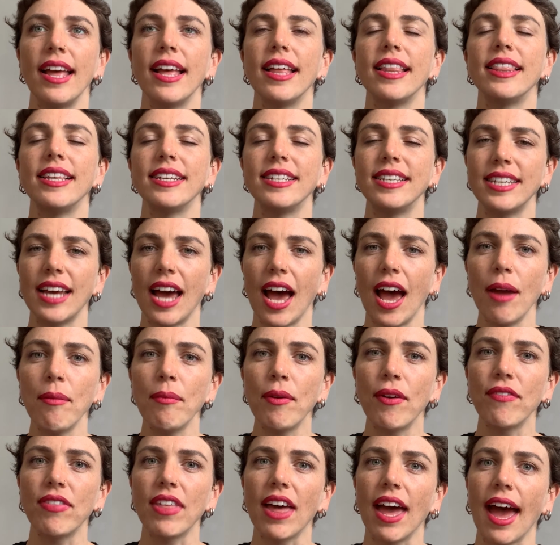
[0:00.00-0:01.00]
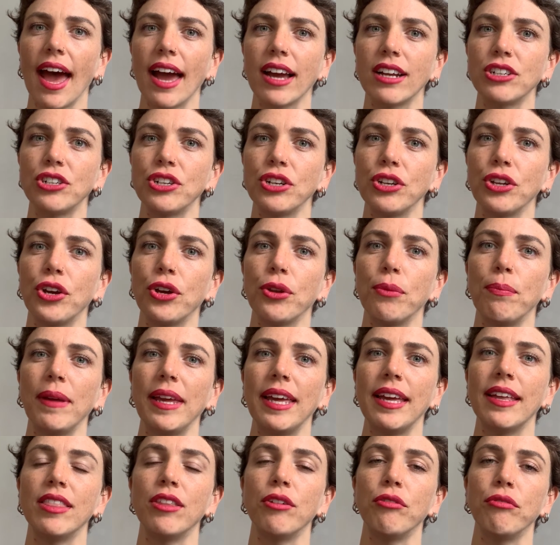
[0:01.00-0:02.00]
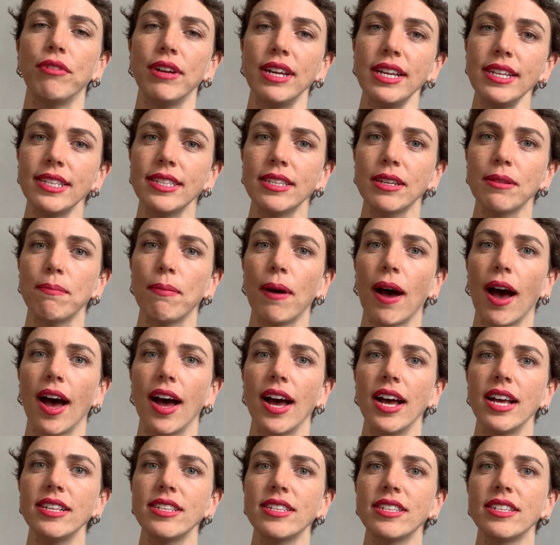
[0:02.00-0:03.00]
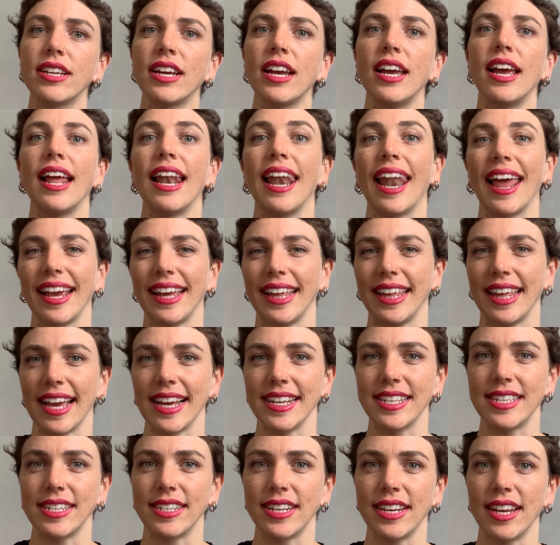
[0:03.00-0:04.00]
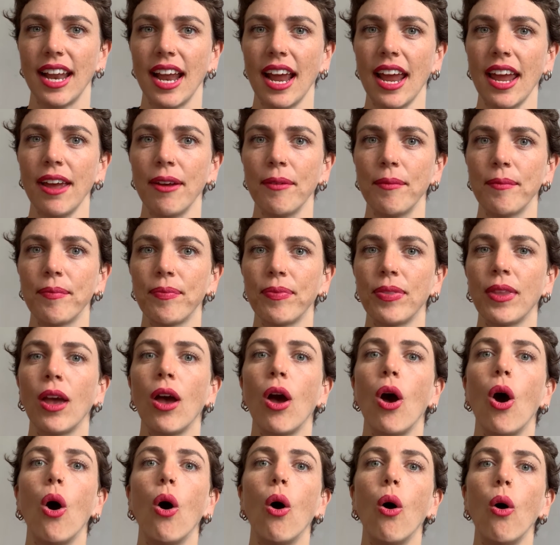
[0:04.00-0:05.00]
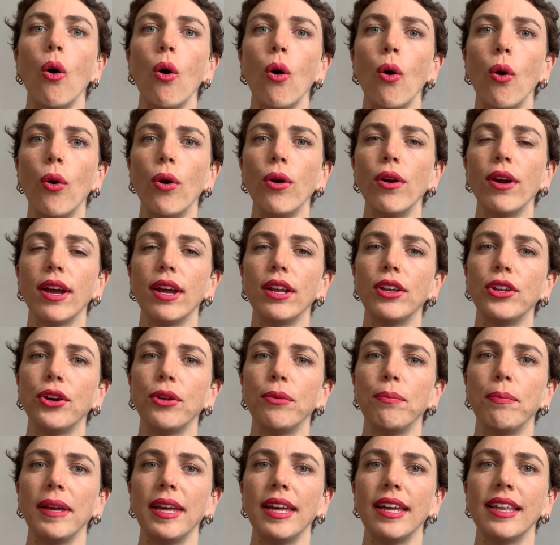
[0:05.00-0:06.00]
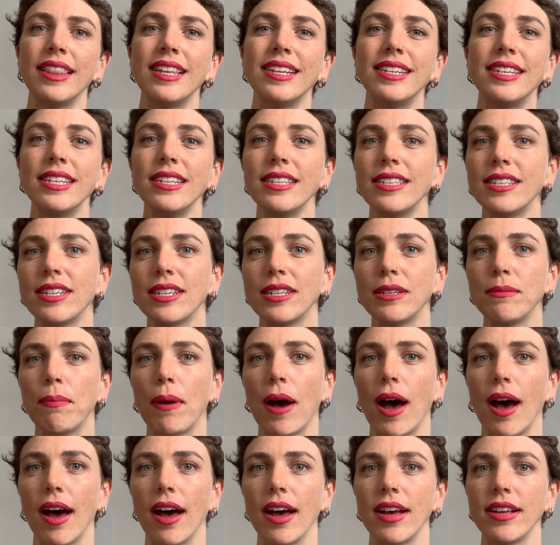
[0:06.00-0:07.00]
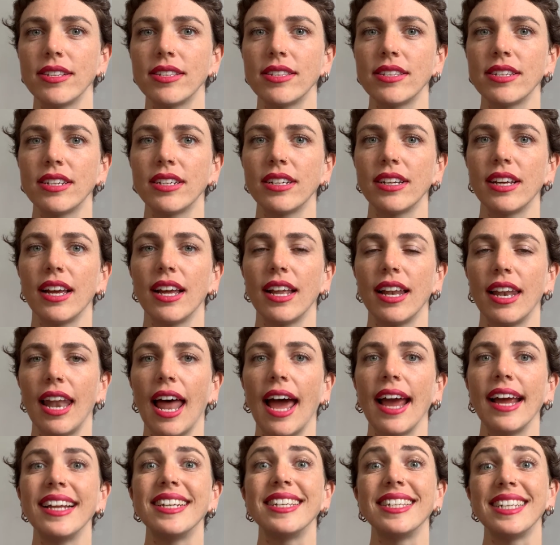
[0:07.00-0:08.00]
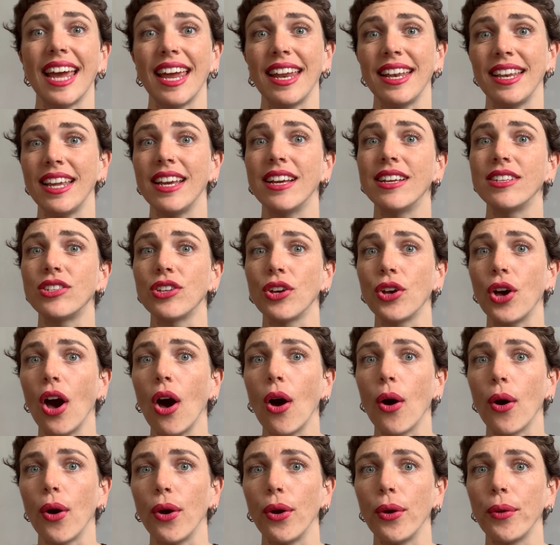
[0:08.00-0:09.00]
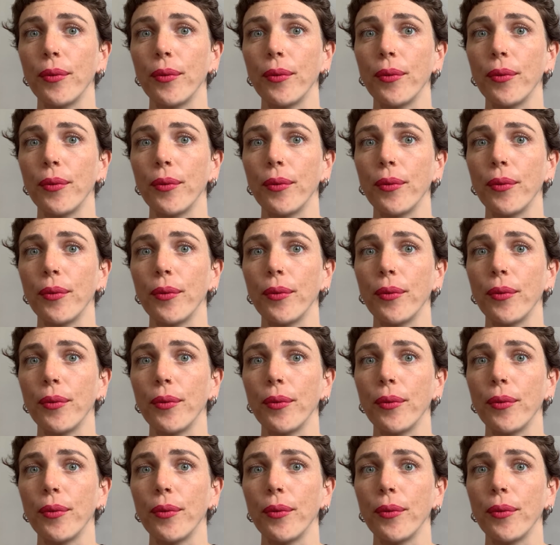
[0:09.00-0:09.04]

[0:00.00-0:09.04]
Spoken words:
The time of the action could be in the recent past, like yesterday, or it could be in the distant past, like 10 years ago.